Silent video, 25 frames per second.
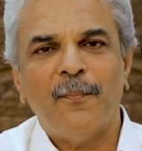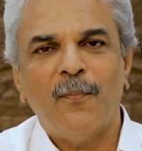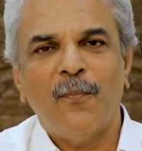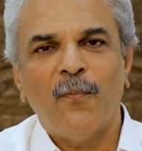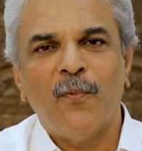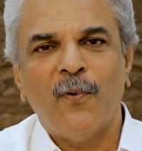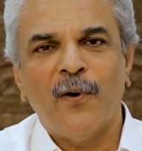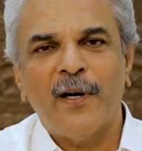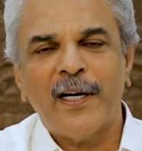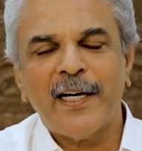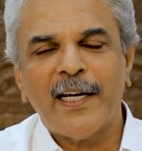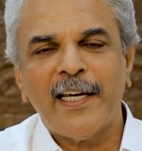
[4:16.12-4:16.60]

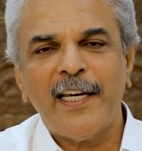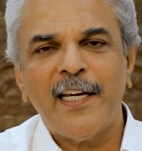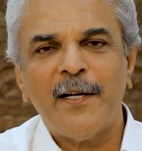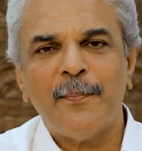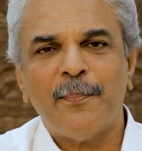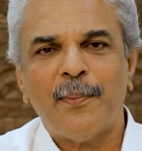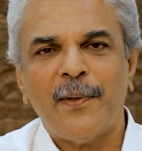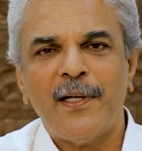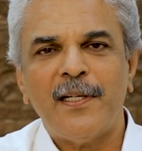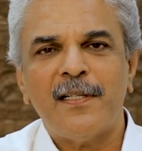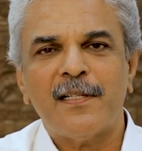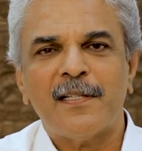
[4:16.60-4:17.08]
working
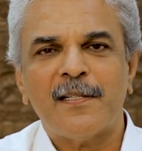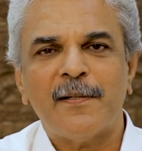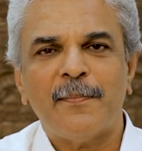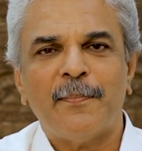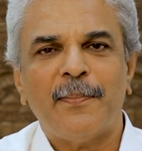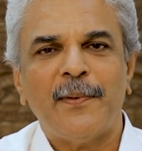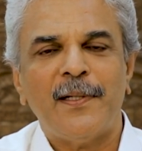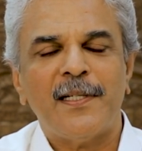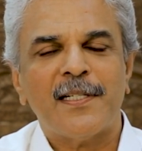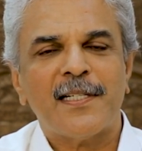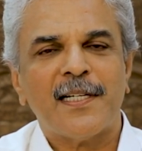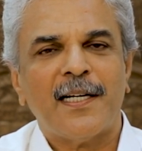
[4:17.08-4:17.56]

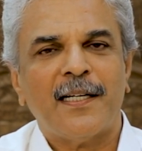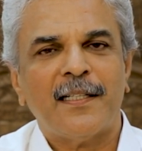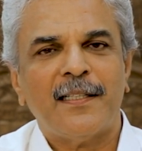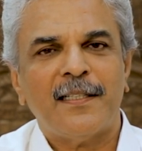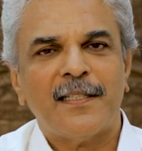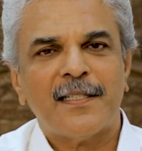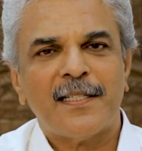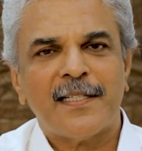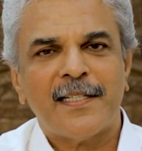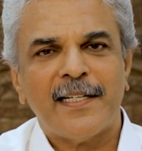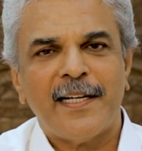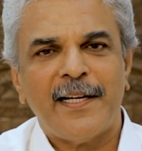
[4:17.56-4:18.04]
principles are
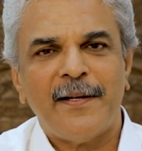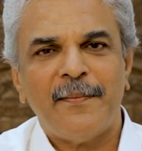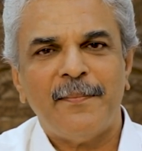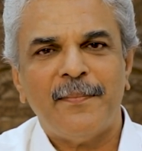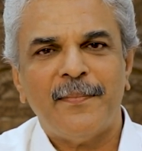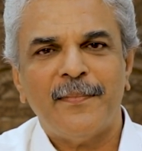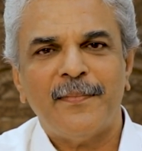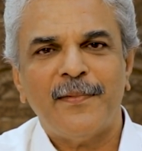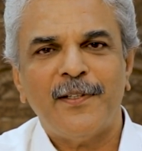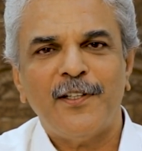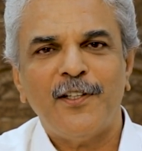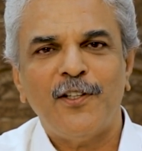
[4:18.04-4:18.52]
the same,
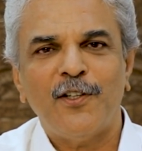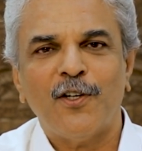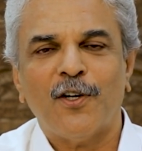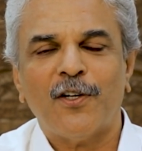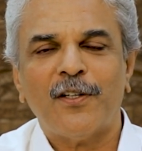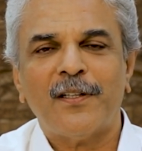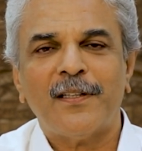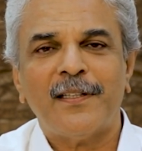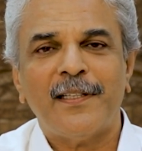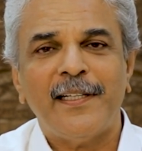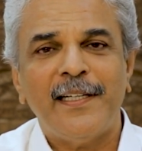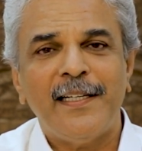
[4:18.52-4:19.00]

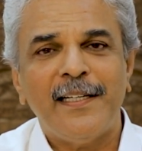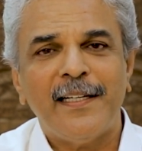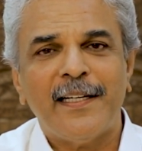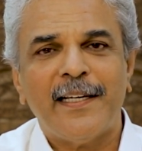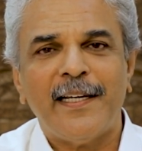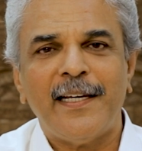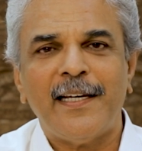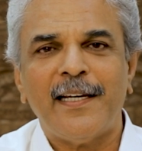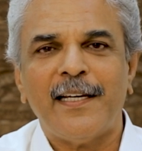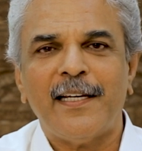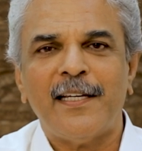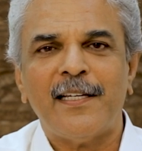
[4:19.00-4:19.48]
your
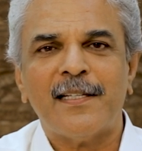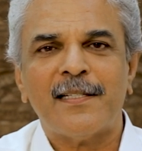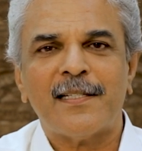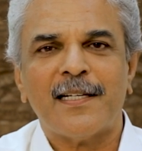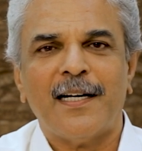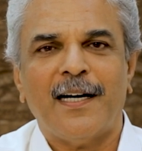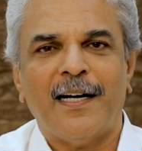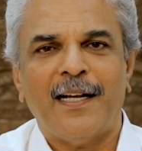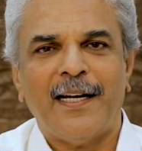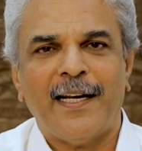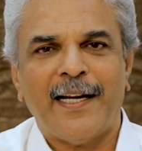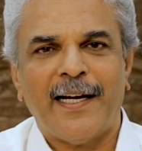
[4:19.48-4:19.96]
thinking is
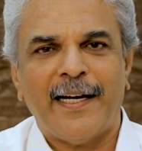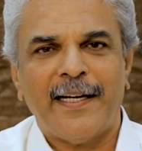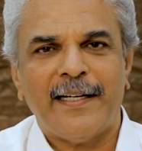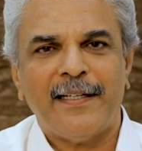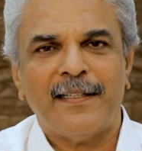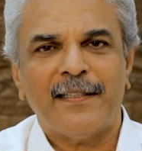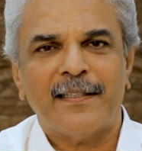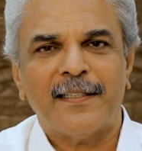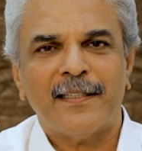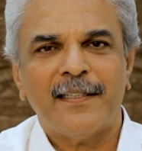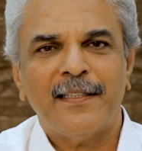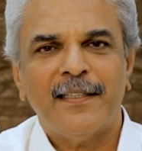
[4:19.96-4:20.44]

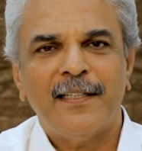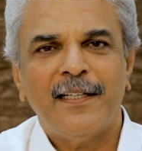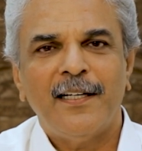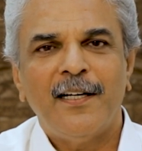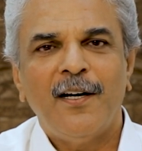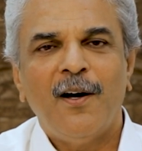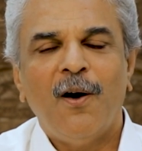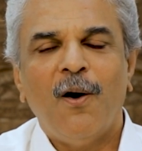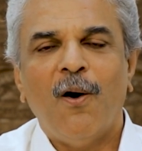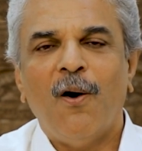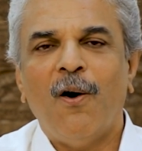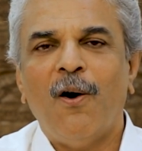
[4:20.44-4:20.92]
aligned.
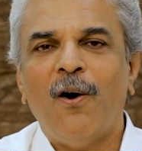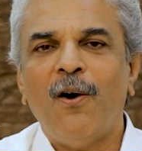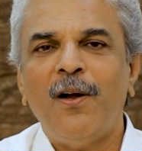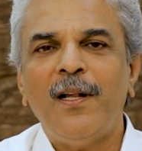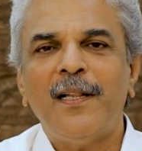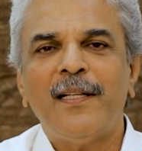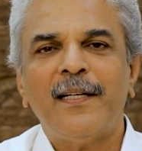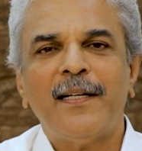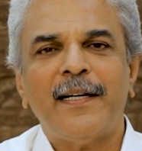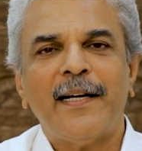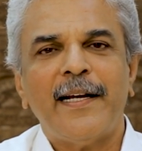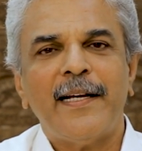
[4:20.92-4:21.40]

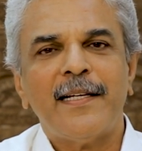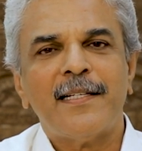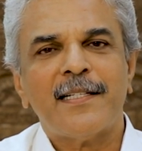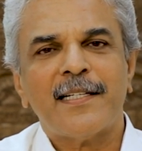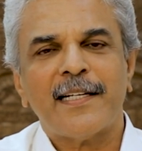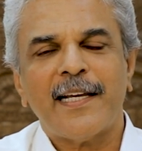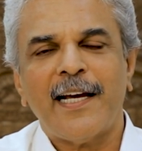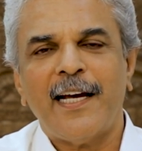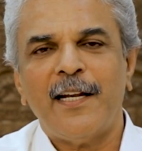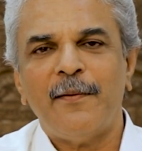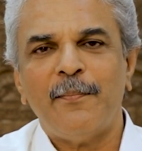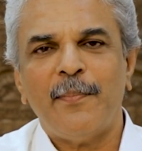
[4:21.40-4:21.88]
All the
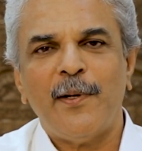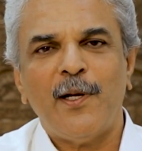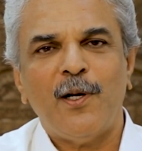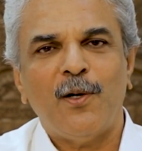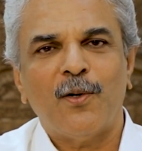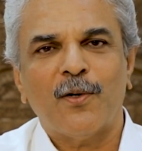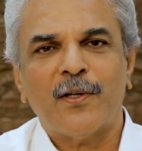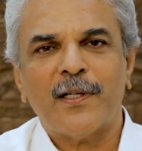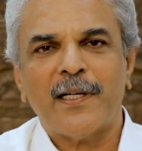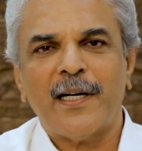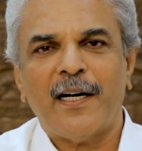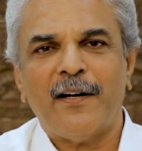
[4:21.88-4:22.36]
rest can be
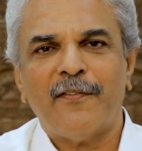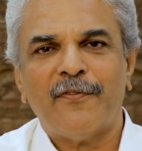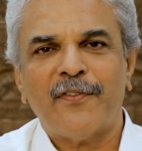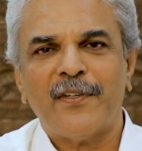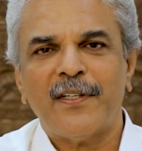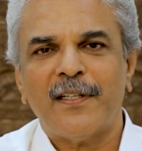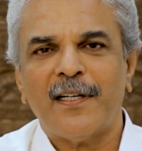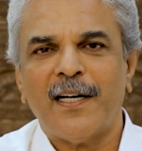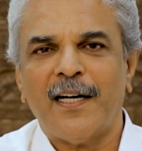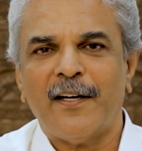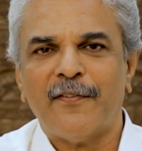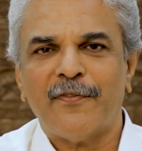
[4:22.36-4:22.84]
looked
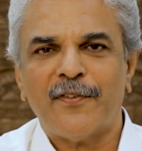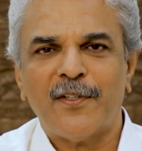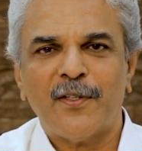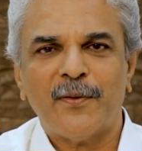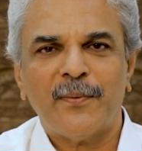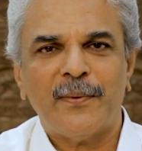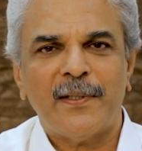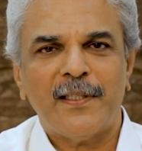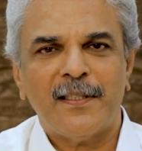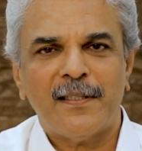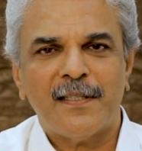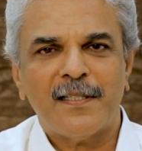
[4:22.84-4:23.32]
after
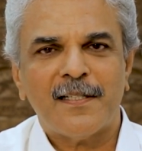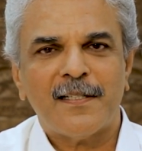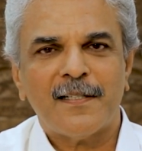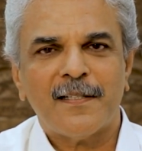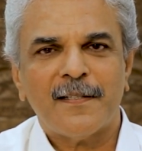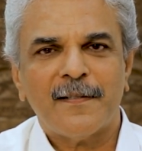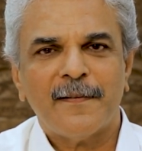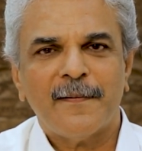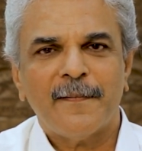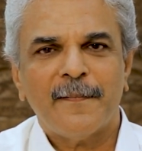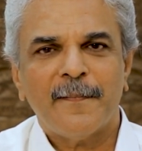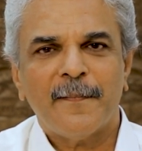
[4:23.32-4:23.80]
afterwards.
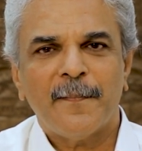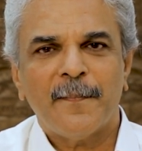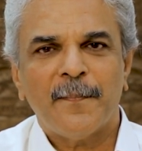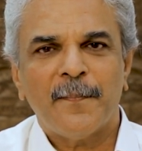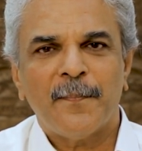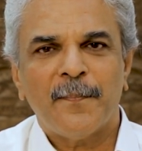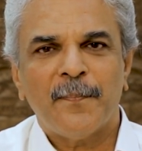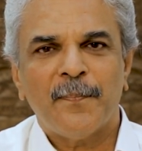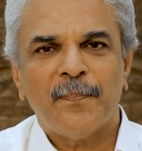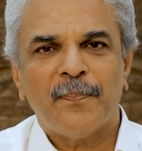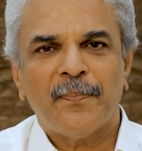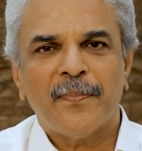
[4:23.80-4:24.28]

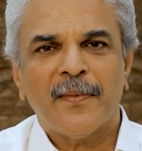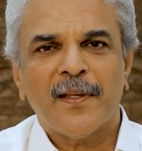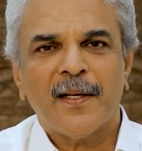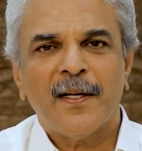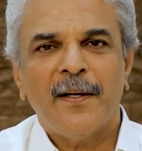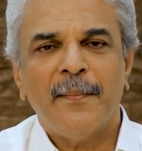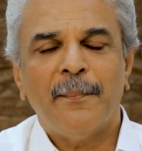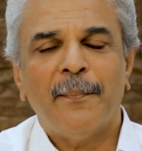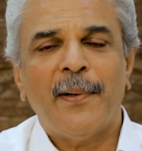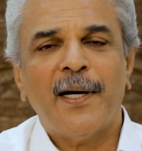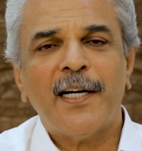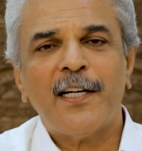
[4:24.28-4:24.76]

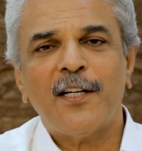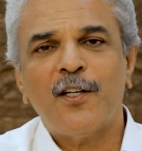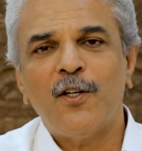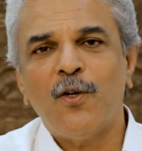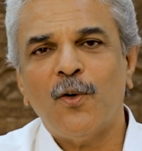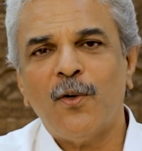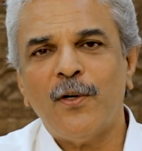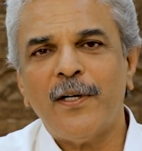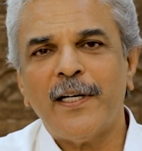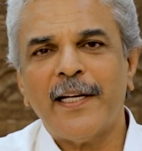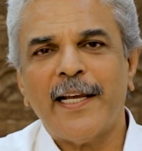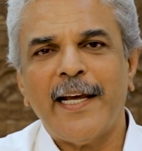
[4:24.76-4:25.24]
But
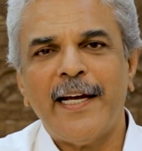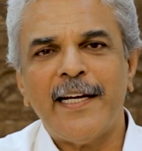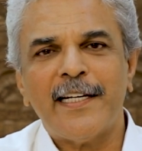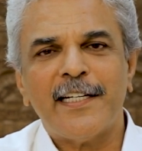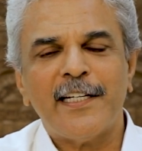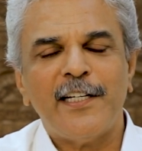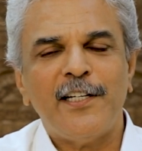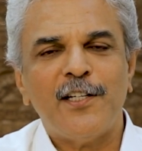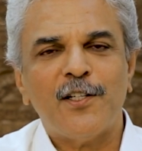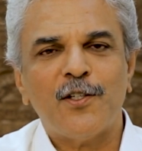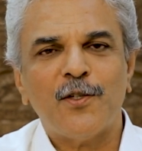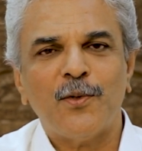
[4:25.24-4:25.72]
don't
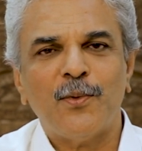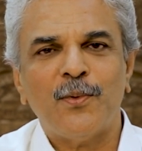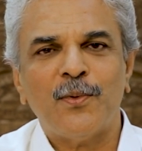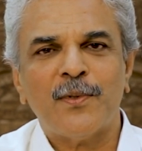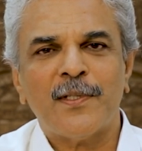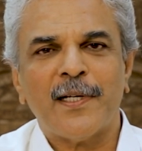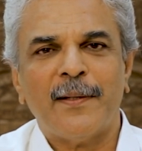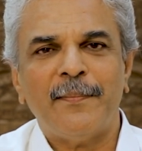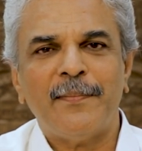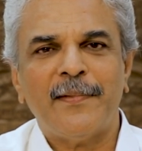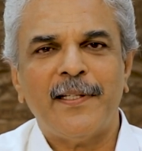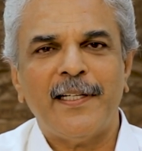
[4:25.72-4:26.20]
get into
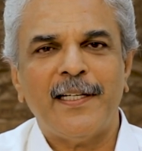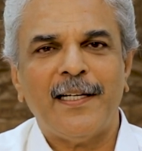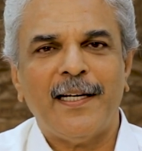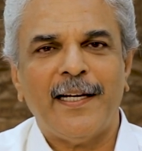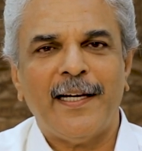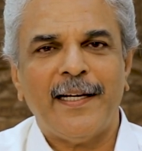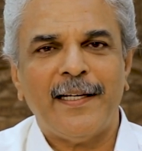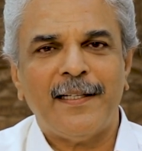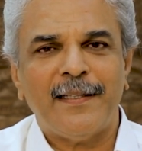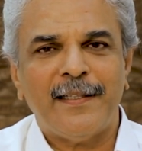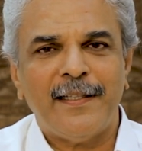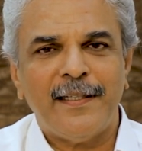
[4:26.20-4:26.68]
something
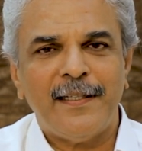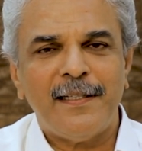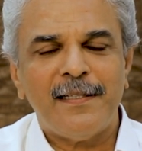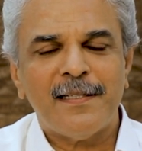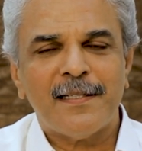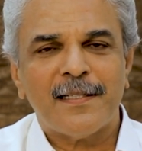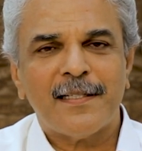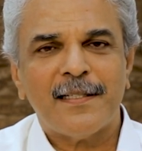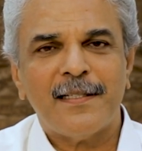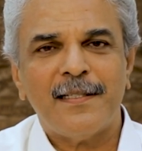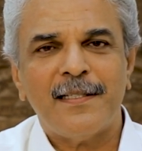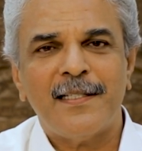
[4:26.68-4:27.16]
like
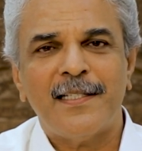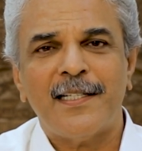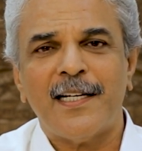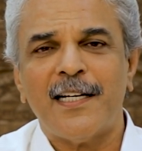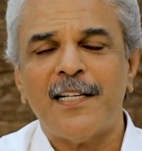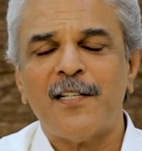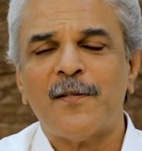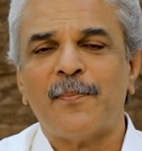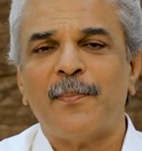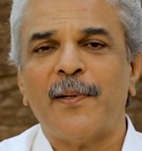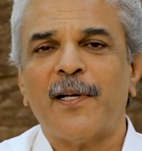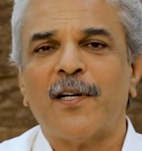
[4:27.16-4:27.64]
this
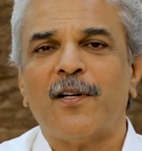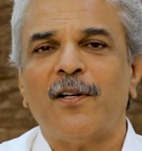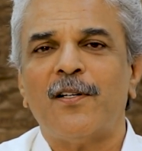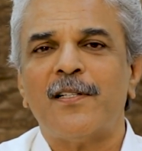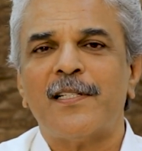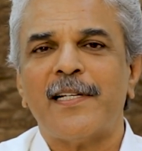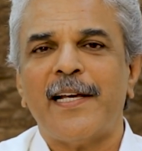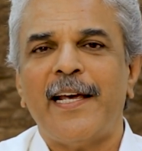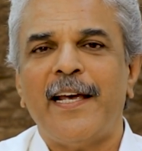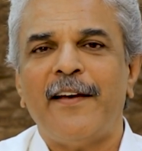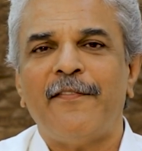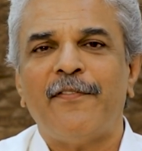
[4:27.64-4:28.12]
just
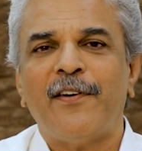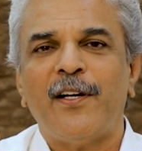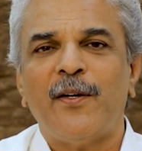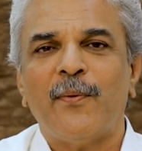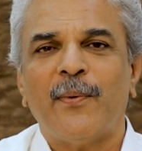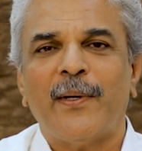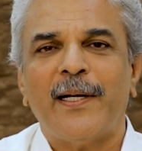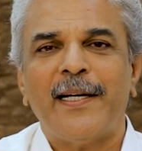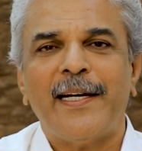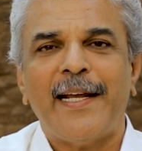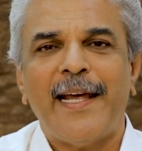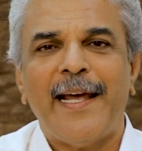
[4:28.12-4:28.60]
because
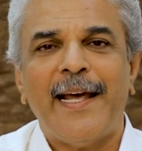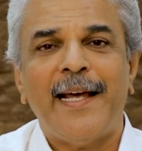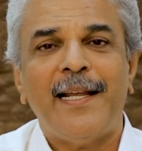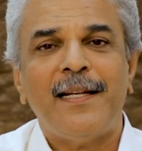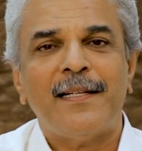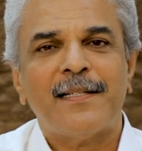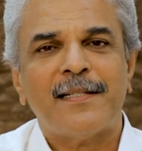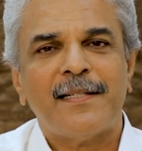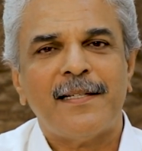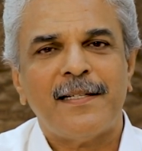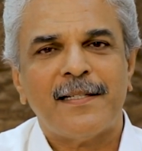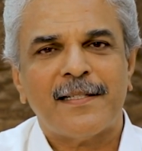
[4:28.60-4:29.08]
everyone
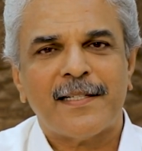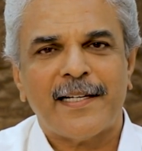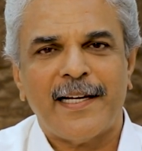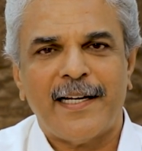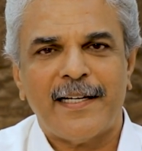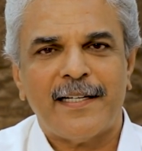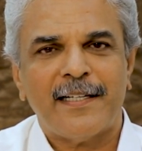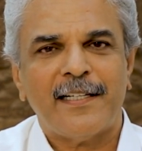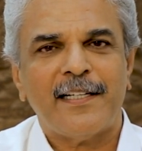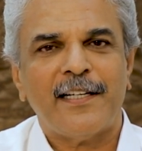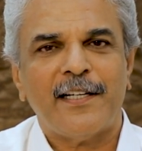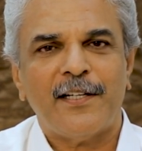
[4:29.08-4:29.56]
else is
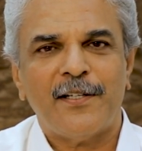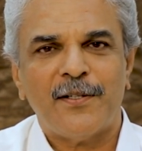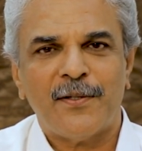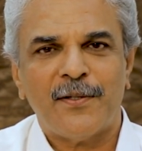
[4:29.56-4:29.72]
getting